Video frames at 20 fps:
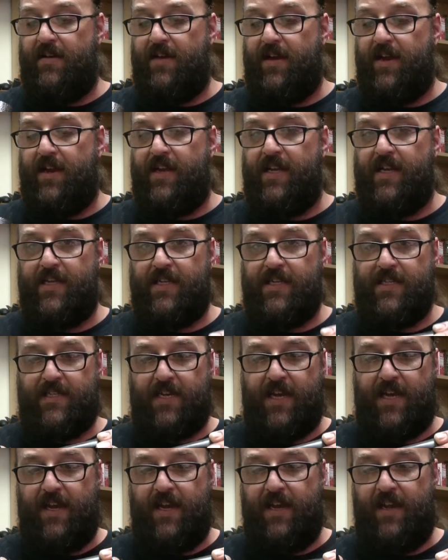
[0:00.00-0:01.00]
It is
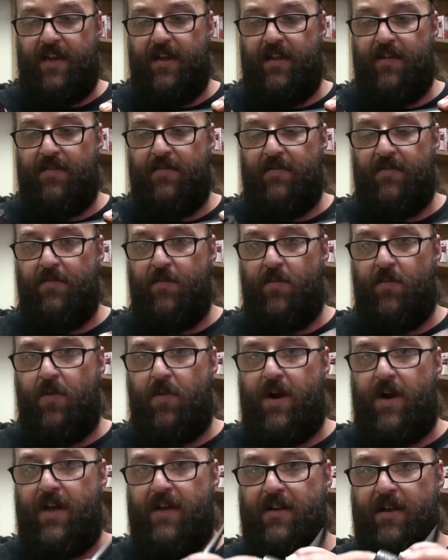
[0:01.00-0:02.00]
a
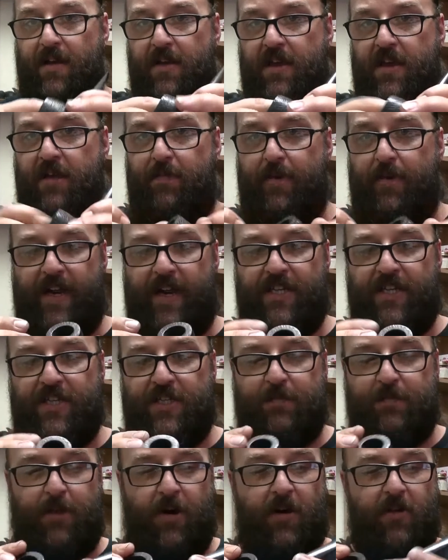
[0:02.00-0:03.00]
one
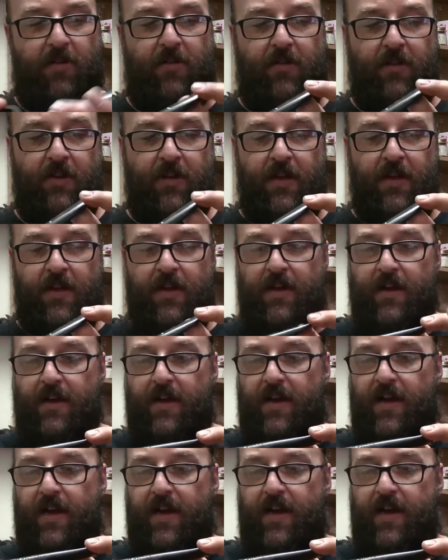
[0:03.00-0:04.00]
capacious bowl
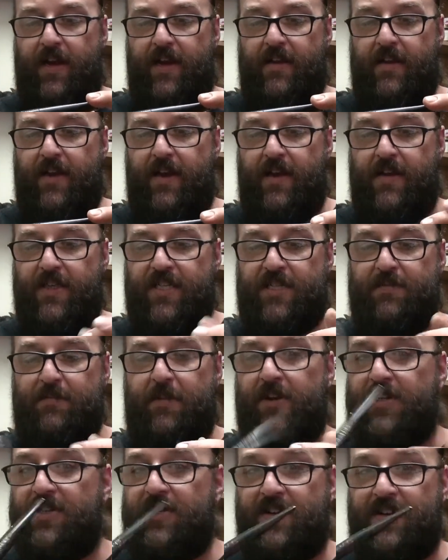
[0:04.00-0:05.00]
and
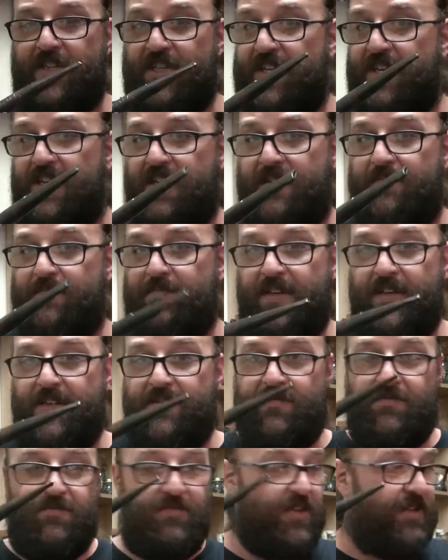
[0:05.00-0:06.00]
smokes like a charm.
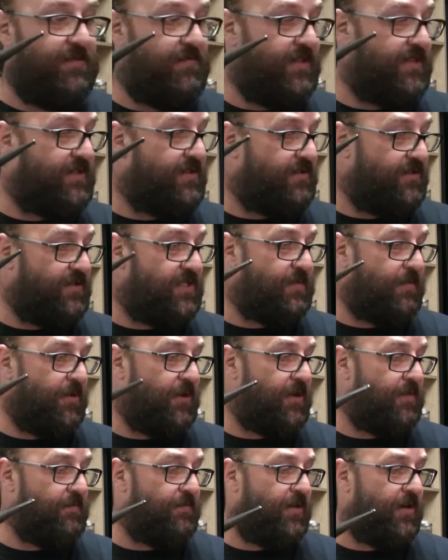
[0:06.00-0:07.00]
It's really, really good
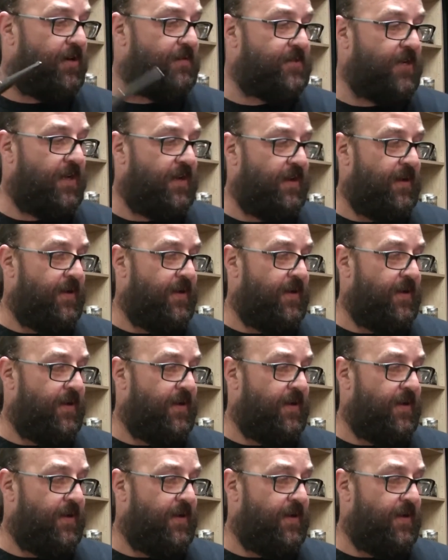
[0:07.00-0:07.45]
smoking pipes.